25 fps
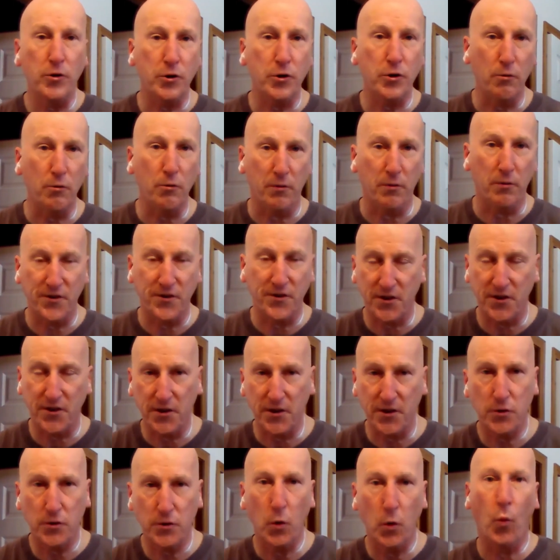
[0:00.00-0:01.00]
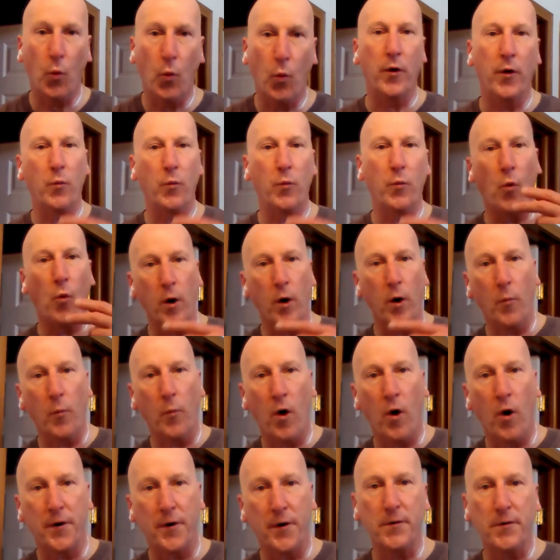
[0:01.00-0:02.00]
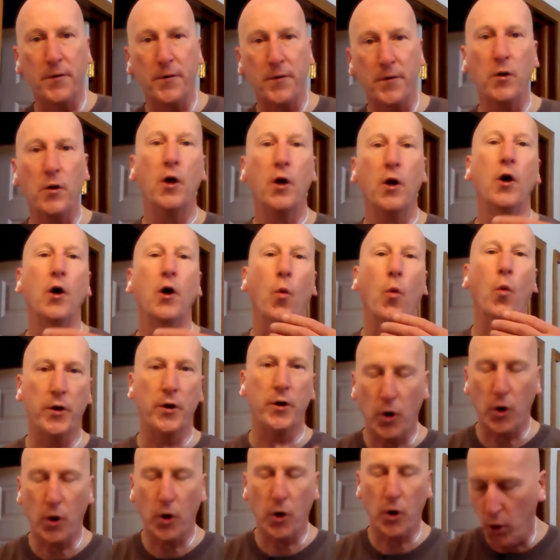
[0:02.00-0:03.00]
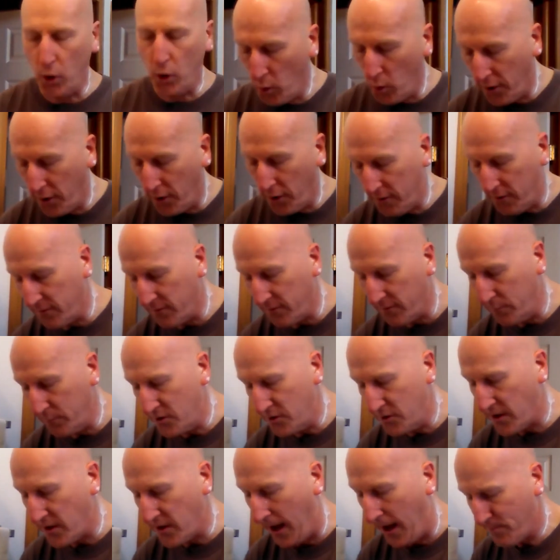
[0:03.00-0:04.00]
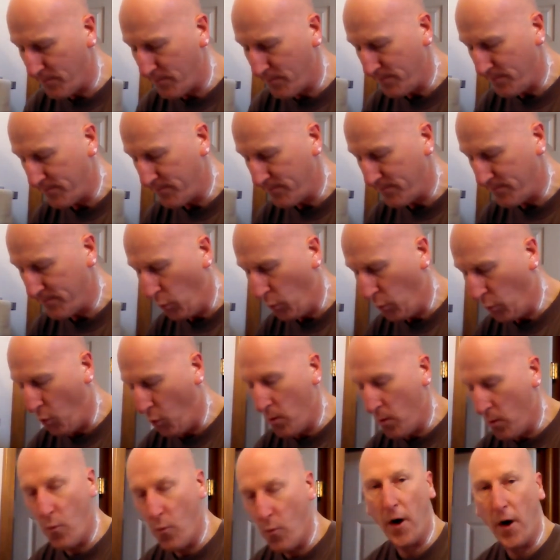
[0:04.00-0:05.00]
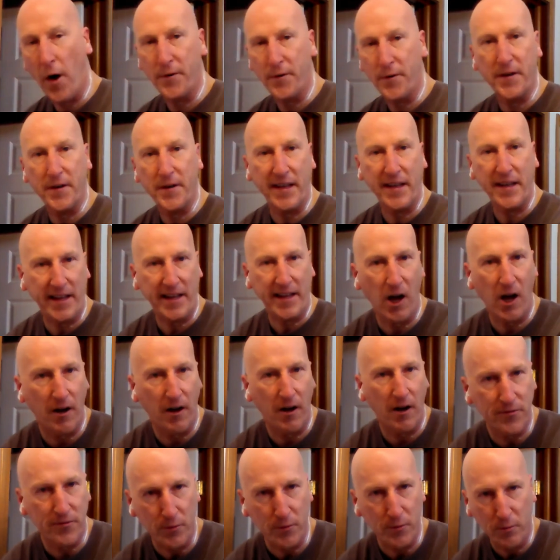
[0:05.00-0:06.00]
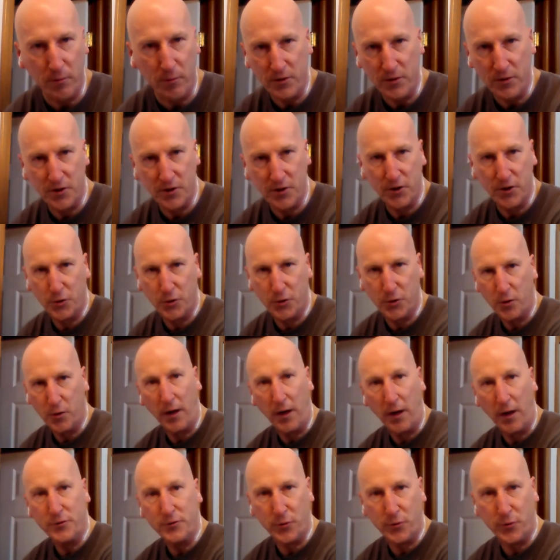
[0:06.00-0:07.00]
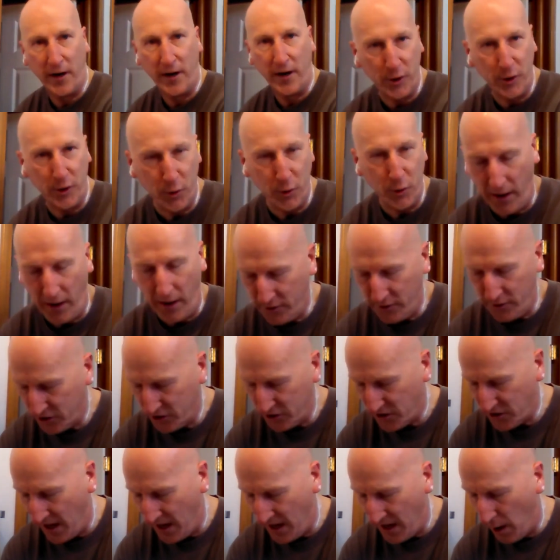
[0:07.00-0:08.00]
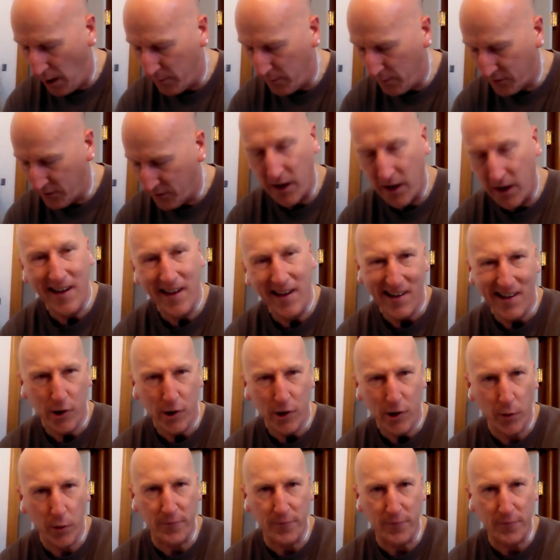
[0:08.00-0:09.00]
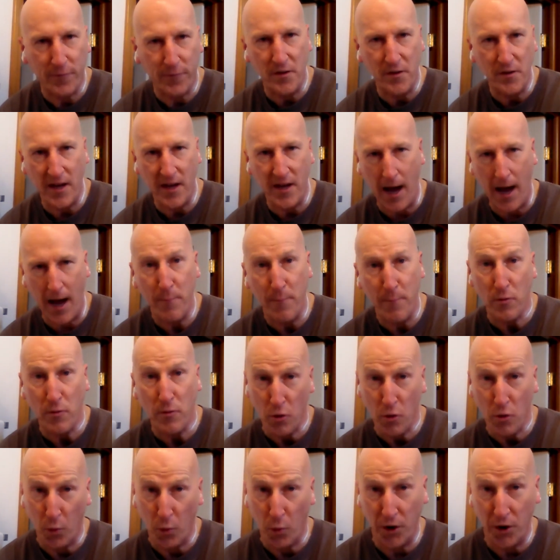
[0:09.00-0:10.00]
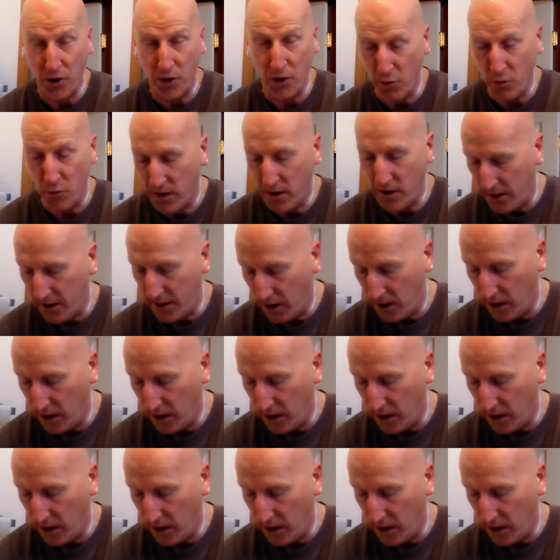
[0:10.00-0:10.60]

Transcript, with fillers: two rinses, one warm water, one cold water from the tap. Warm water to get off the residual. I was trying to do that just now, but doing it from the tap, you really do get